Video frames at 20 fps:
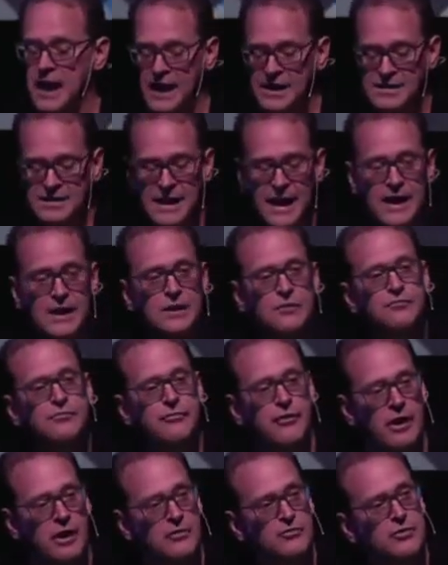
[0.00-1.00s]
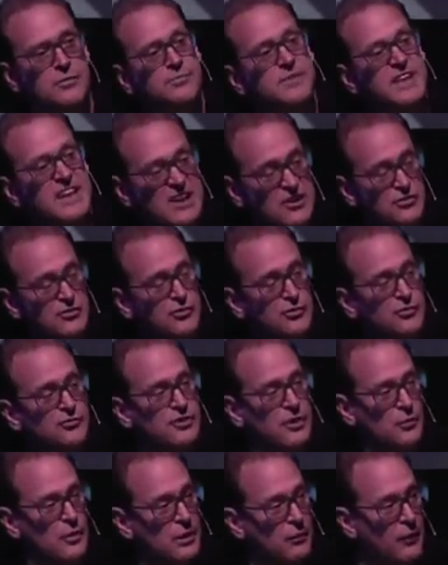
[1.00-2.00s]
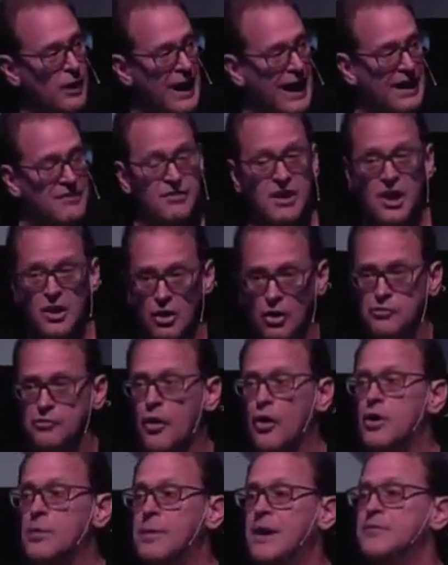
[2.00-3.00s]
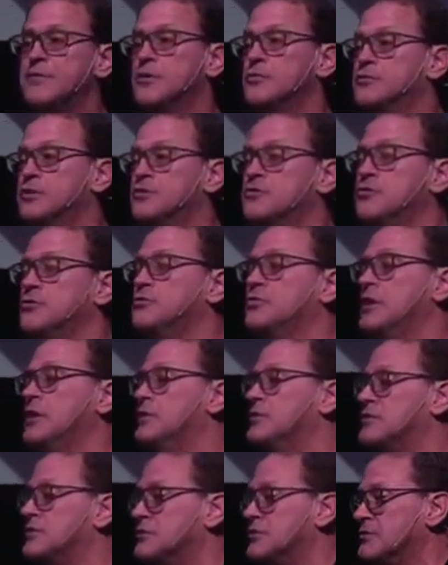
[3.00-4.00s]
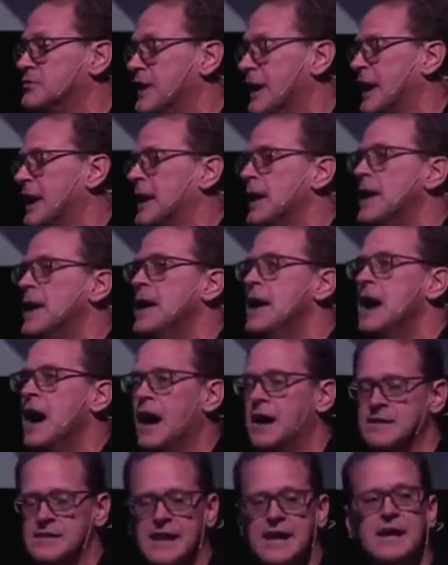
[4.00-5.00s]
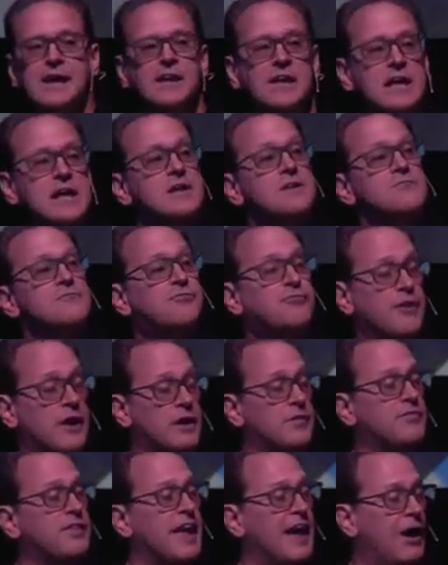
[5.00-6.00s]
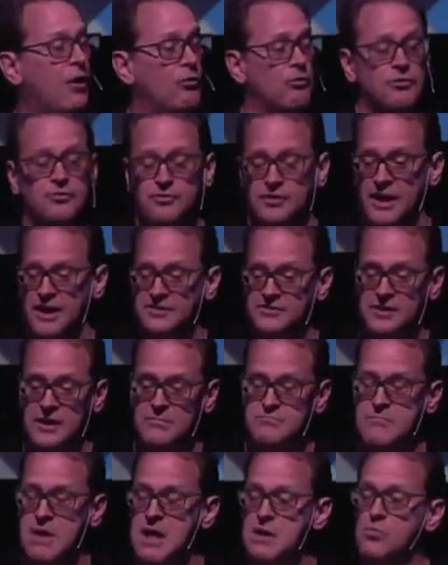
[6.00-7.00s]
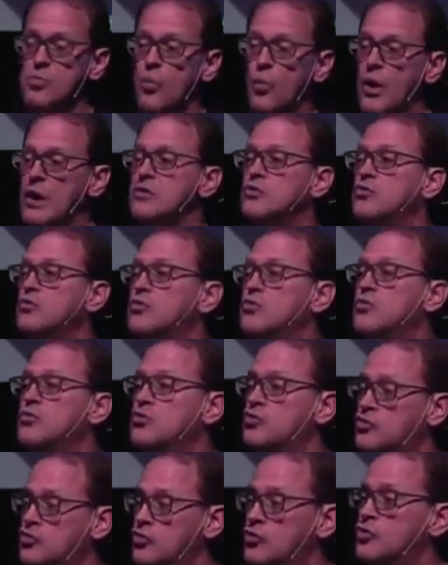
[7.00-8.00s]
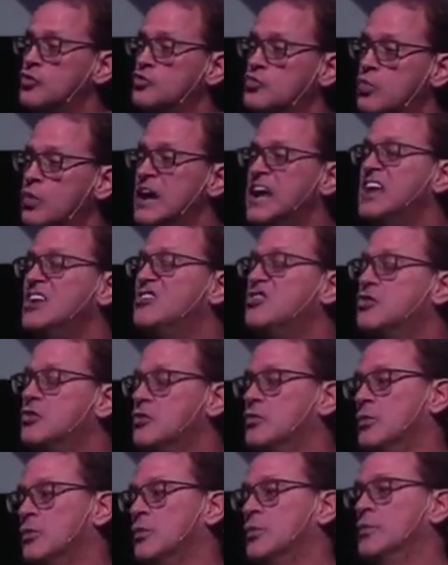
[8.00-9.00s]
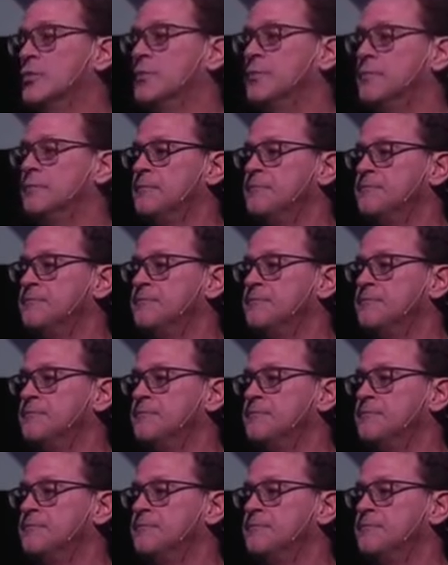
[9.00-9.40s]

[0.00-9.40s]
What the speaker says: I laid in front of them the issues that we were having, and I'll talk about those issues here in just a second. I laid it in front of the elders, and I said, men, what should we do?